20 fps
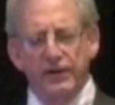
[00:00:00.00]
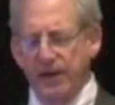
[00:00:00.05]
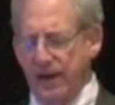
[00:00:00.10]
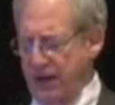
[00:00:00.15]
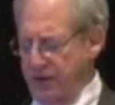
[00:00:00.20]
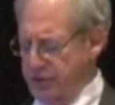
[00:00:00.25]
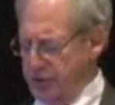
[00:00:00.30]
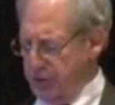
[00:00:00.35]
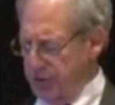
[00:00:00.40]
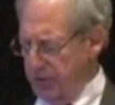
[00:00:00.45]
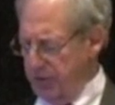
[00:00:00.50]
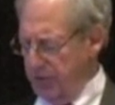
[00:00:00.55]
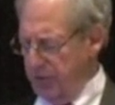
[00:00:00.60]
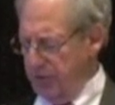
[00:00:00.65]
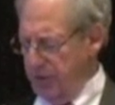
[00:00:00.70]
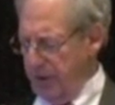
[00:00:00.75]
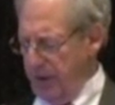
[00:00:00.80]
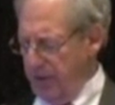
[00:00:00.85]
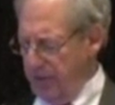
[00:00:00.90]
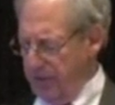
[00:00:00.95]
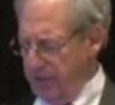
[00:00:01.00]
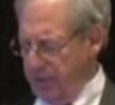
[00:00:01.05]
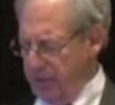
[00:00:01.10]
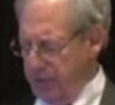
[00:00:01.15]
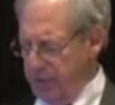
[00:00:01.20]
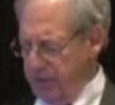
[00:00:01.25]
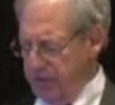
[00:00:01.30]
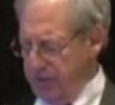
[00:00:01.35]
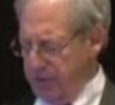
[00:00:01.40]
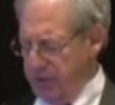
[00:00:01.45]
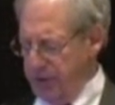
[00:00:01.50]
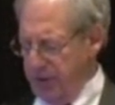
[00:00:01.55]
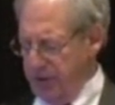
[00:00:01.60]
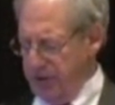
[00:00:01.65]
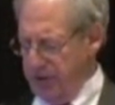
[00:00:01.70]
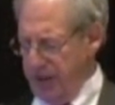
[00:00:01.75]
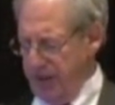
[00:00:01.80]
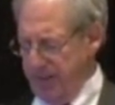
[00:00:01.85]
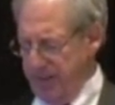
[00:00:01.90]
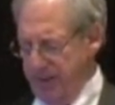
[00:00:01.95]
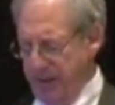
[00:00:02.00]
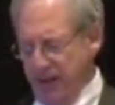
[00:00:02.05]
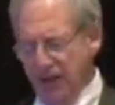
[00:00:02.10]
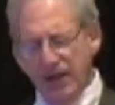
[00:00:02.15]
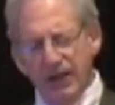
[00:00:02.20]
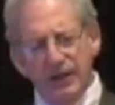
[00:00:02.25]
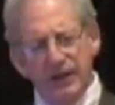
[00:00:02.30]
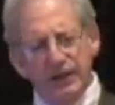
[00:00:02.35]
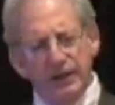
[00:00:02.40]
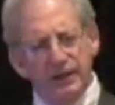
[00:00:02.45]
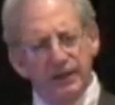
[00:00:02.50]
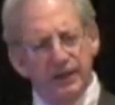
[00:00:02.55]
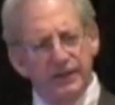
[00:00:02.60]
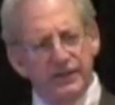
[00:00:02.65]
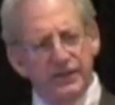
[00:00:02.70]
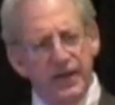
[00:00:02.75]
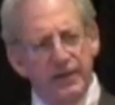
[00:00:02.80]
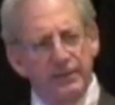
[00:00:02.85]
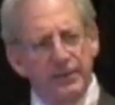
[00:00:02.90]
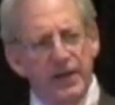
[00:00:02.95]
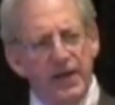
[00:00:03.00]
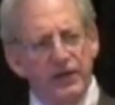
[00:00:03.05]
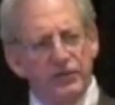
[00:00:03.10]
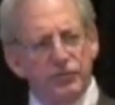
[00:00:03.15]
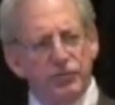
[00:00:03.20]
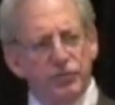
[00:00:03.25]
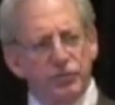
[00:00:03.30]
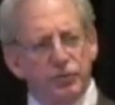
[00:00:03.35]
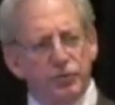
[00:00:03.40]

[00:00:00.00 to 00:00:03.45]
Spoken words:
National Health and Nutrition Examination